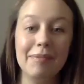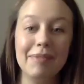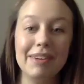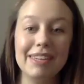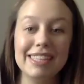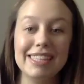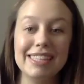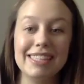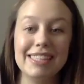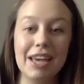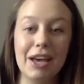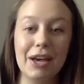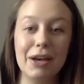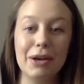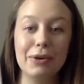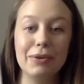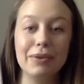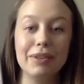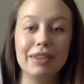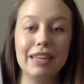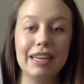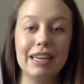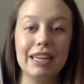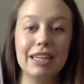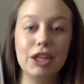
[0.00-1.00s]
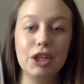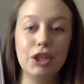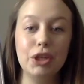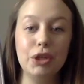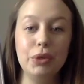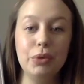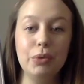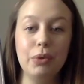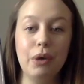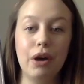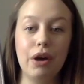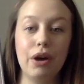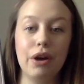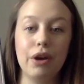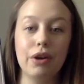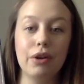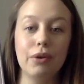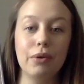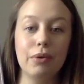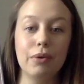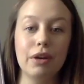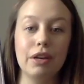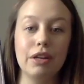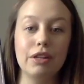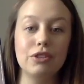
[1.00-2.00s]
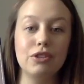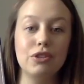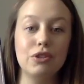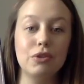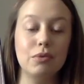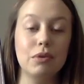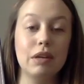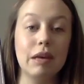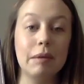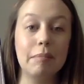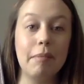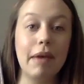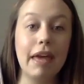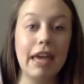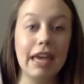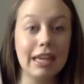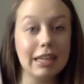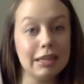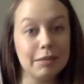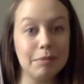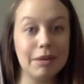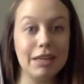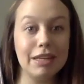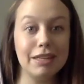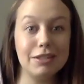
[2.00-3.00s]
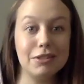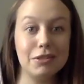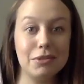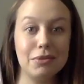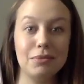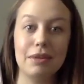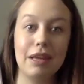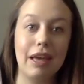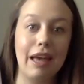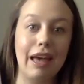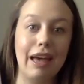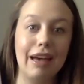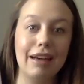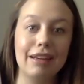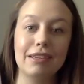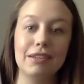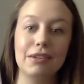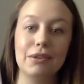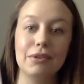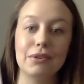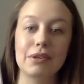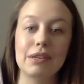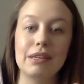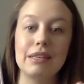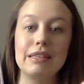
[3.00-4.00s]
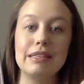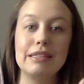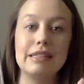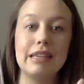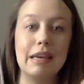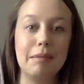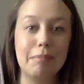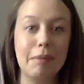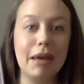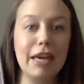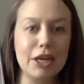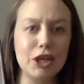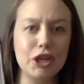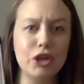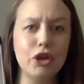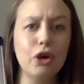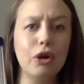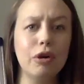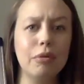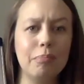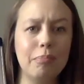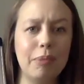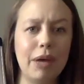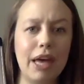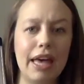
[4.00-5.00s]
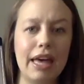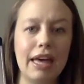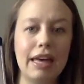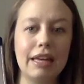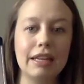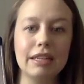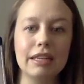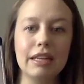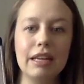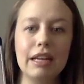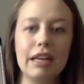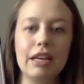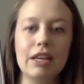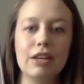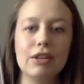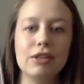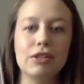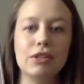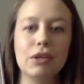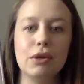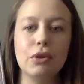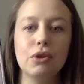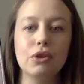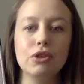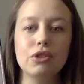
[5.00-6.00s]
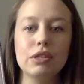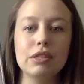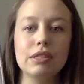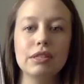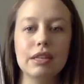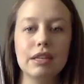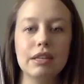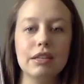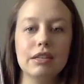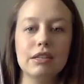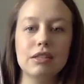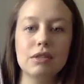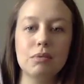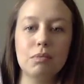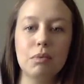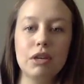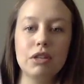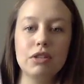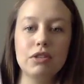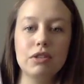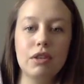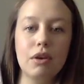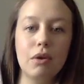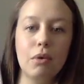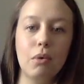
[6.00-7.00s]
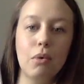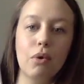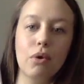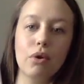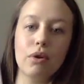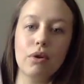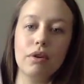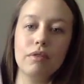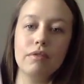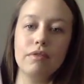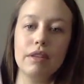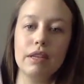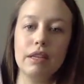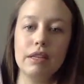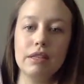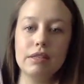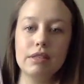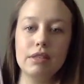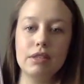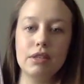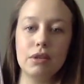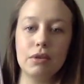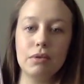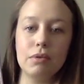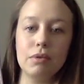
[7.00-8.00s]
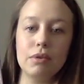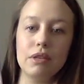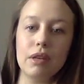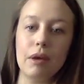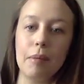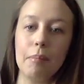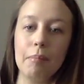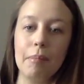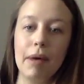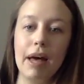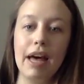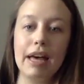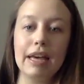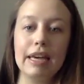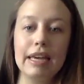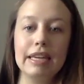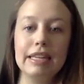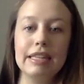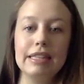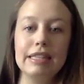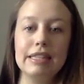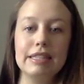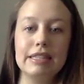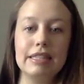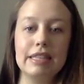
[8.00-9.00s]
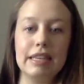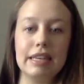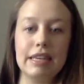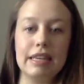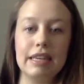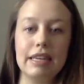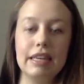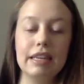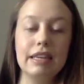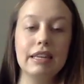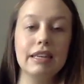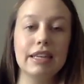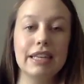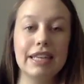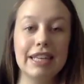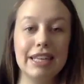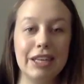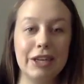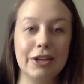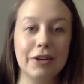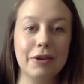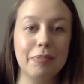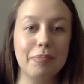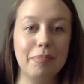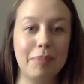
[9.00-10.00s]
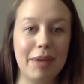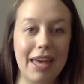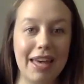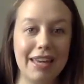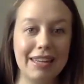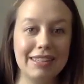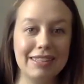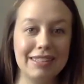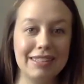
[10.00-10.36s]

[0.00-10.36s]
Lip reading: So then you are going to command me to do that. You're going to say, make your bed. So you're just going to switch the order of these two to machen Sie ihr Bett.